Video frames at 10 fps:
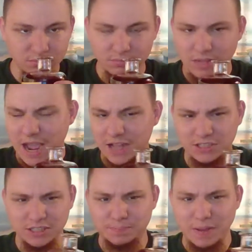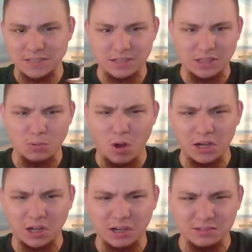Yeah, it's just basically
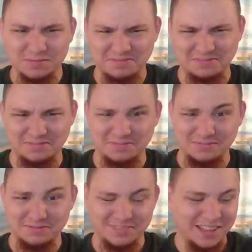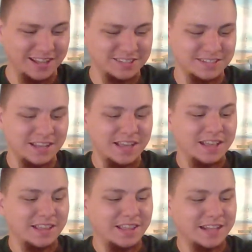water. That's
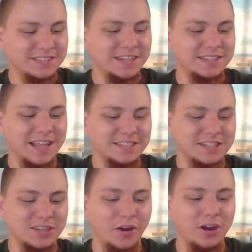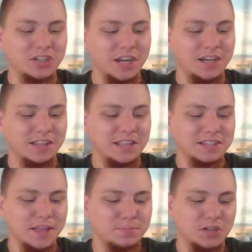discouraging.
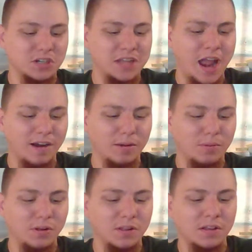These lips are terrible.